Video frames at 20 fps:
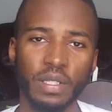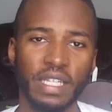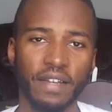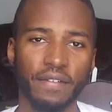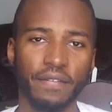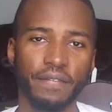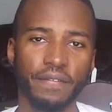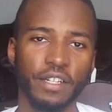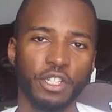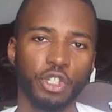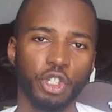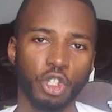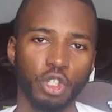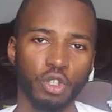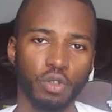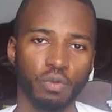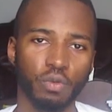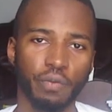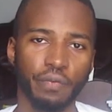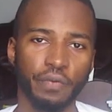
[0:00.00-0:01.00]
that fit
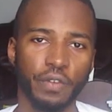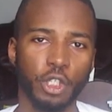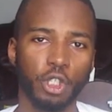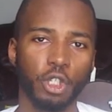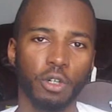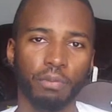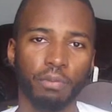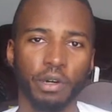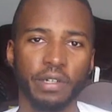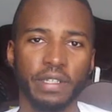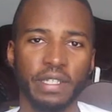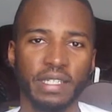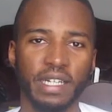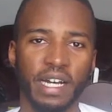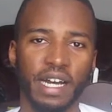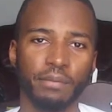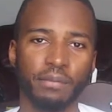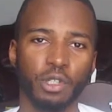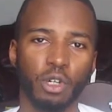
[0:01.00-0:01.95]
your body type.